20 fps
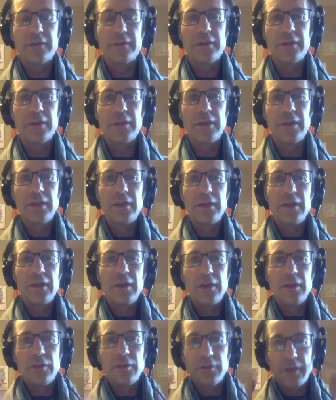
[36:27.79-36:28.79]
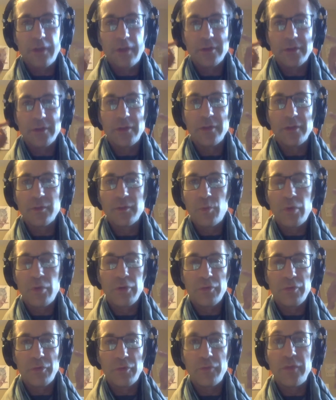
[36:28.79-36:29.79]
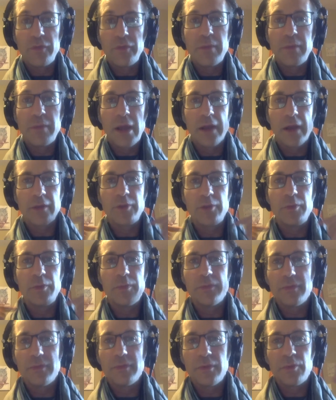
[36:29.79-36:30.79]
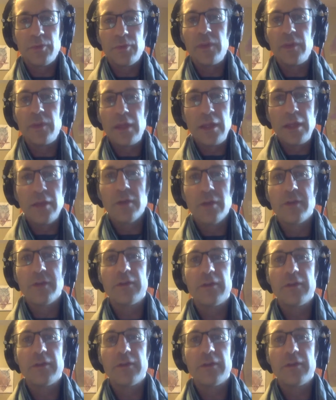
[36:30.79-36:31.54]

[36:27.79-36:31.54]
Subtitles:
And there's also this wonderful feedback loop with the ears and